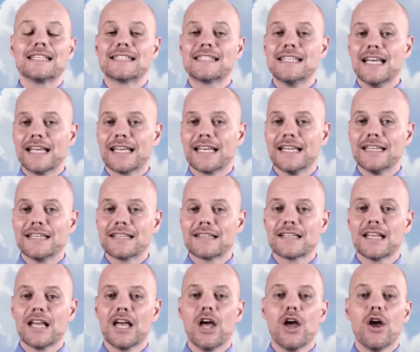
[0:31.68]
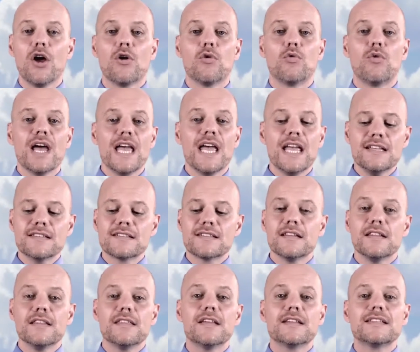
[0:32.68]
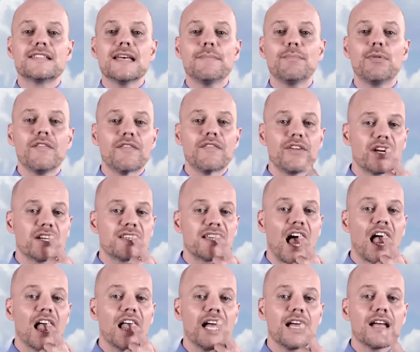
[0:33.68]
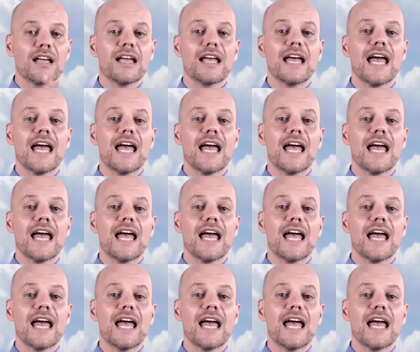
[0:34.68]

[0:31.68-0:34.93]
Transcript: Second, raise the tip of your tongue